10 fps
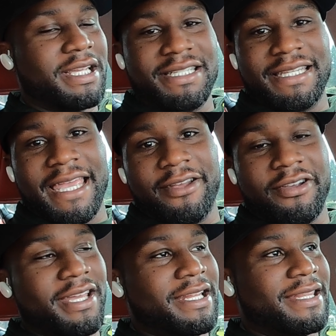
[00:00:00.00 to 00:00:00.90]
she can't
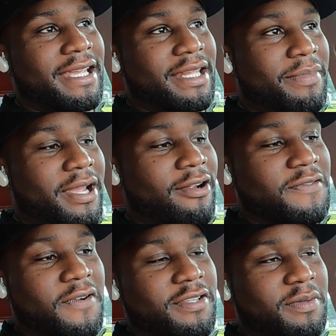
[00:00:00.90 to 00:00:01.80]
hear anything in the
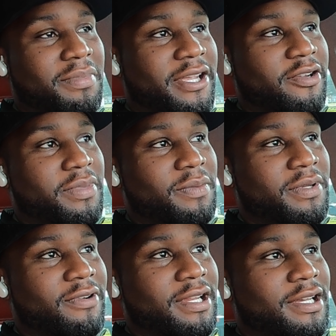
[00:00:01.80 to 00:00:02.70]
background as far as the blinker
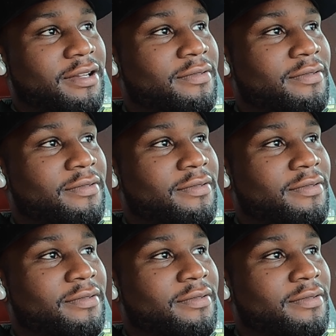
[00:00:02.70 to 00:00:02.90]
beeping right now.